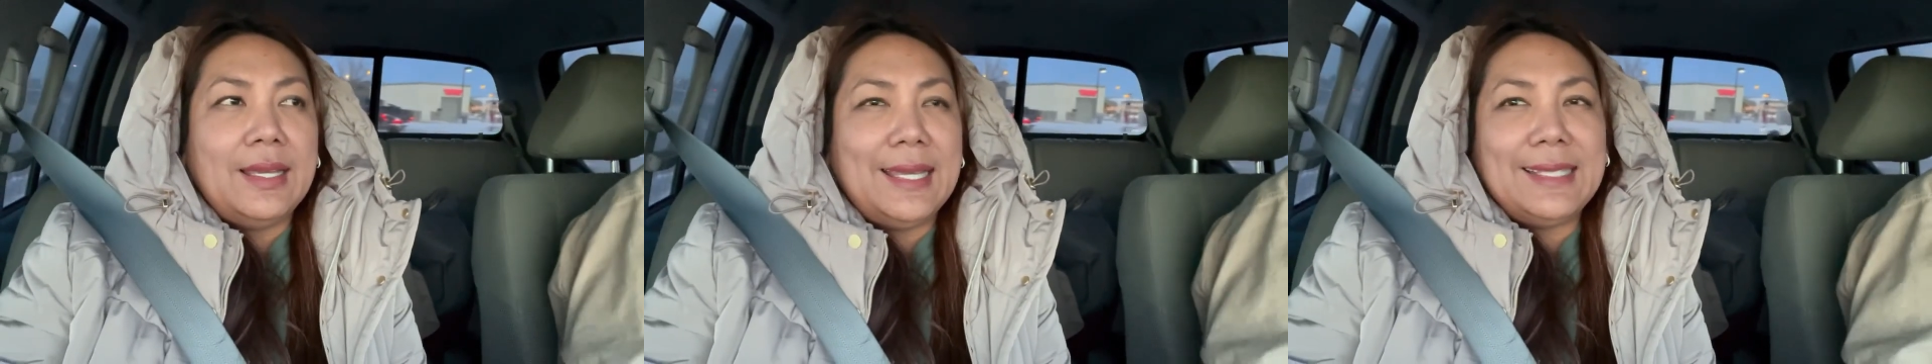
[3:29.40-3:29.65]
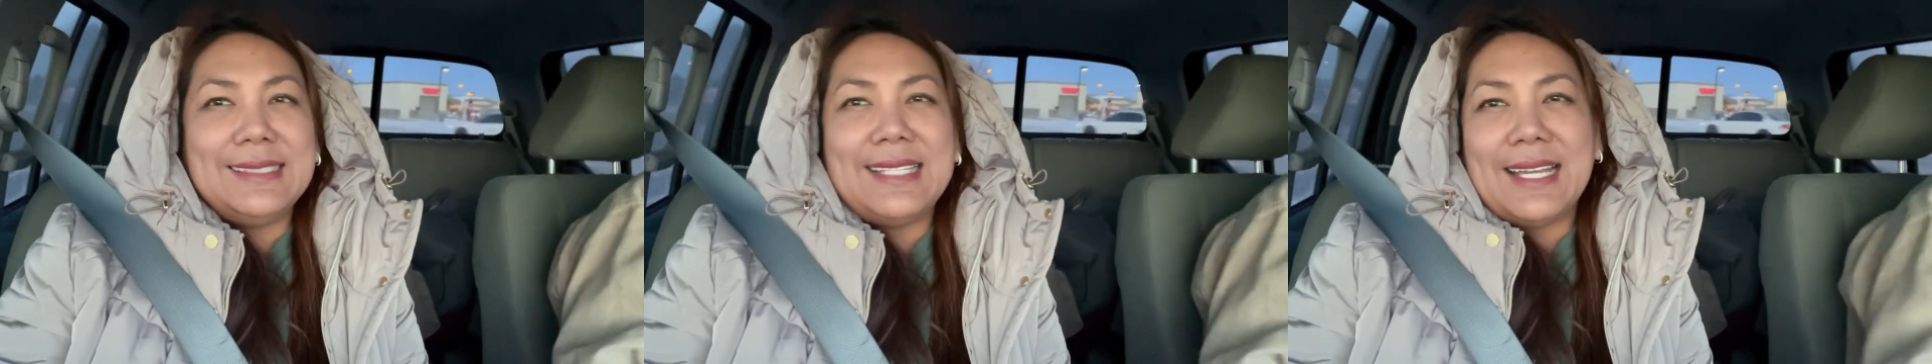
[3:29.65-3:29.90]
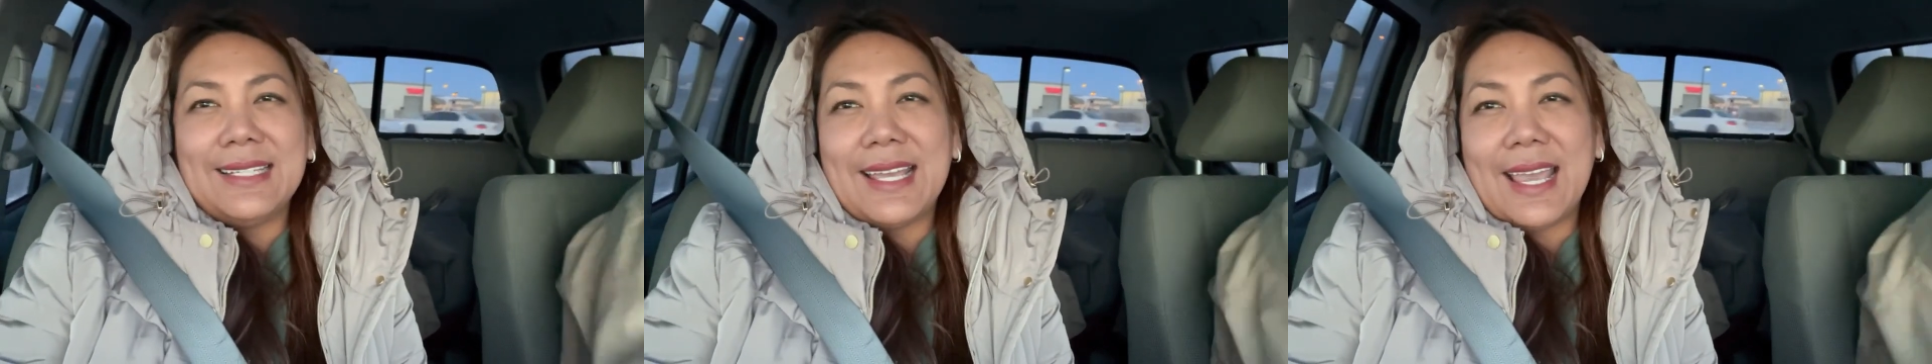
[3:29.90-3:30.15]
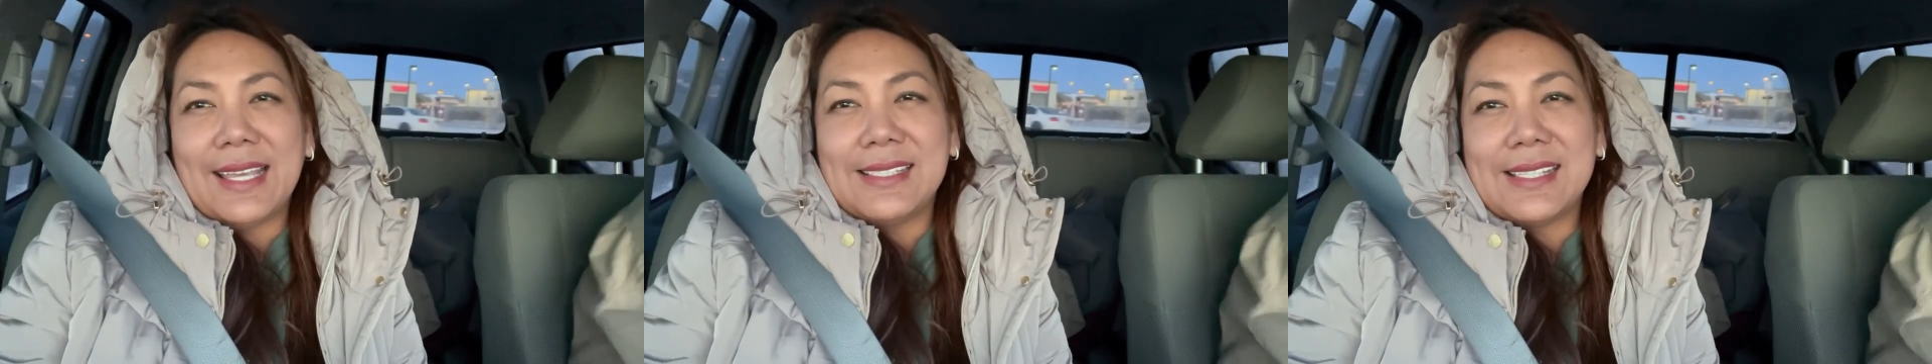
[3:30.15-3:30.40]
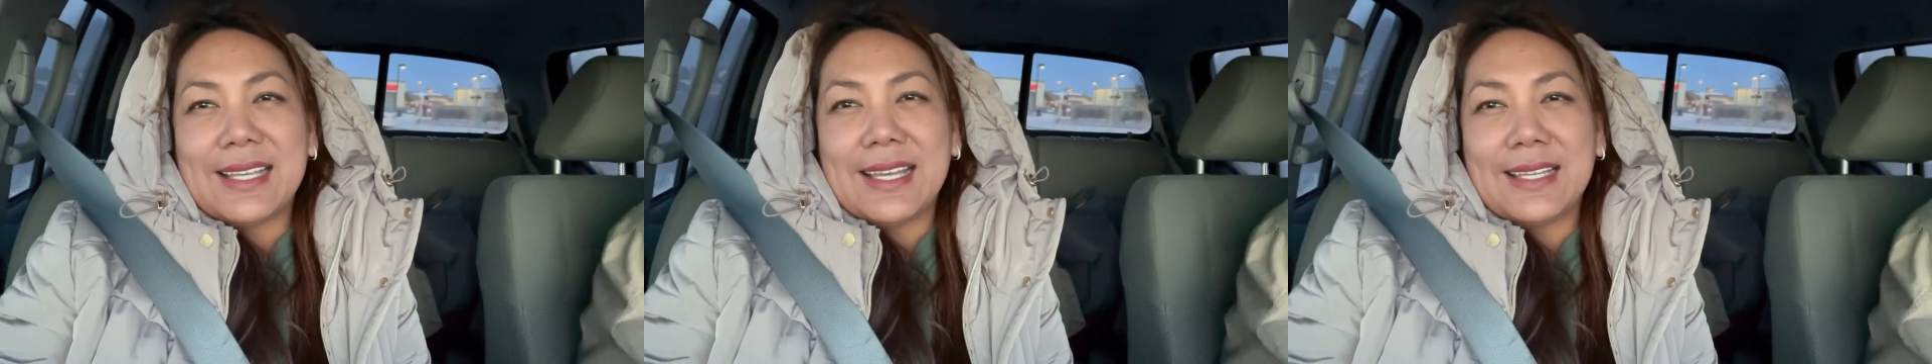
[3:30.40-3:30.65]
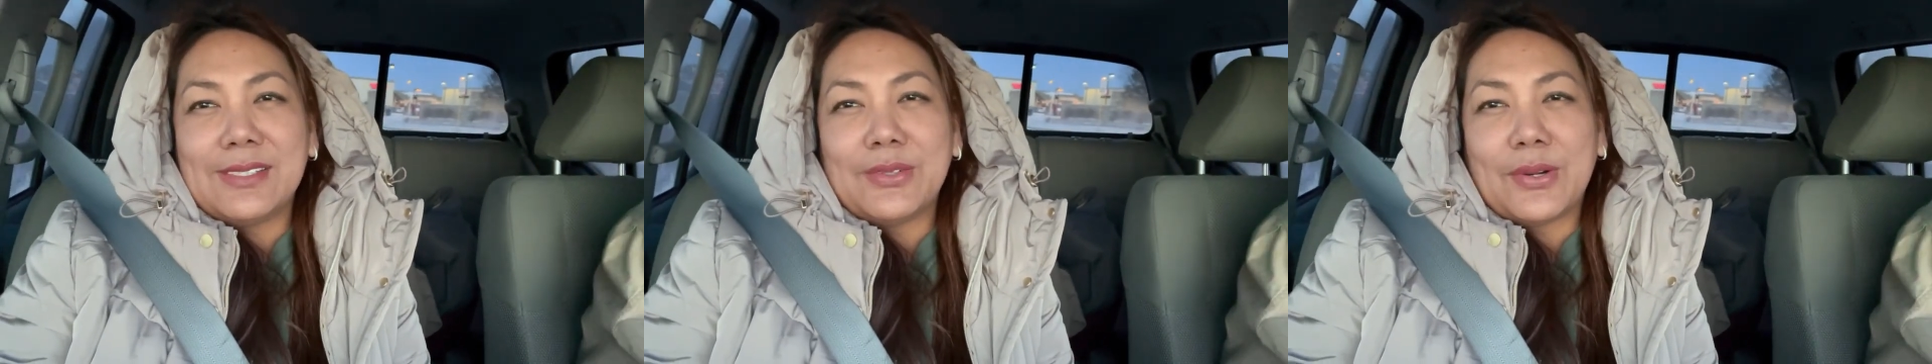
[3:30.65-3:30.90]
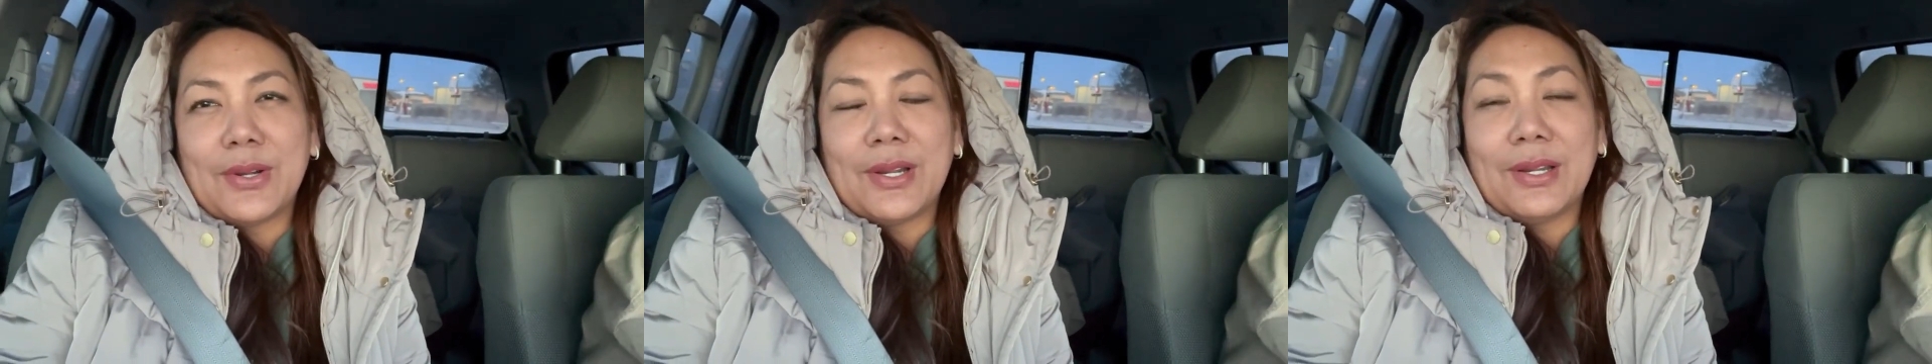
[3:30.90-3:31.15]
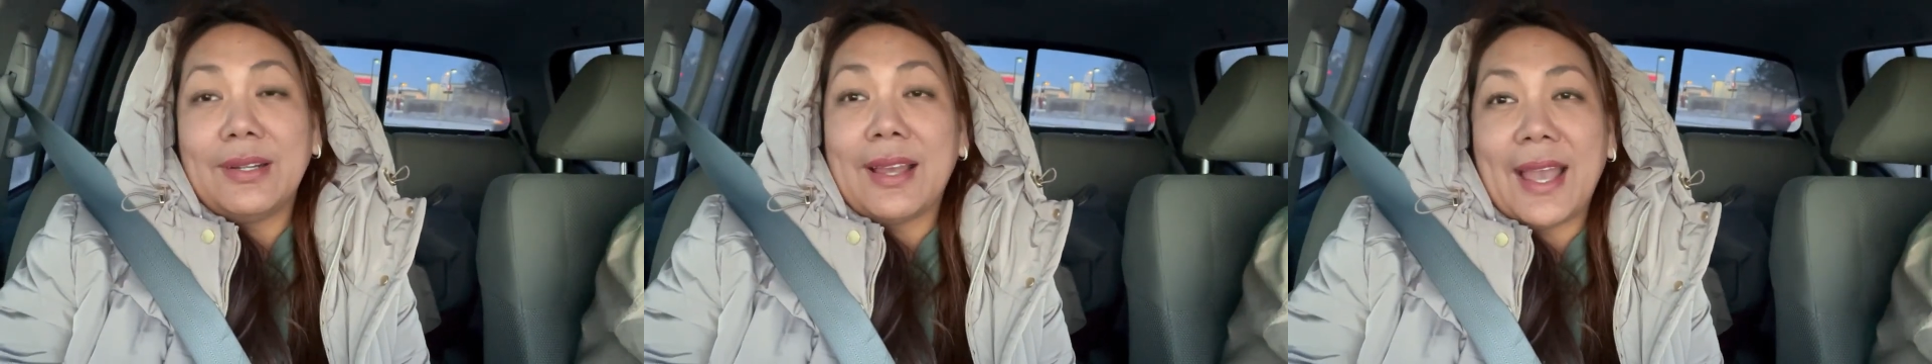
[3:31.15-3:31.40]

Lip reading: in 10 cases or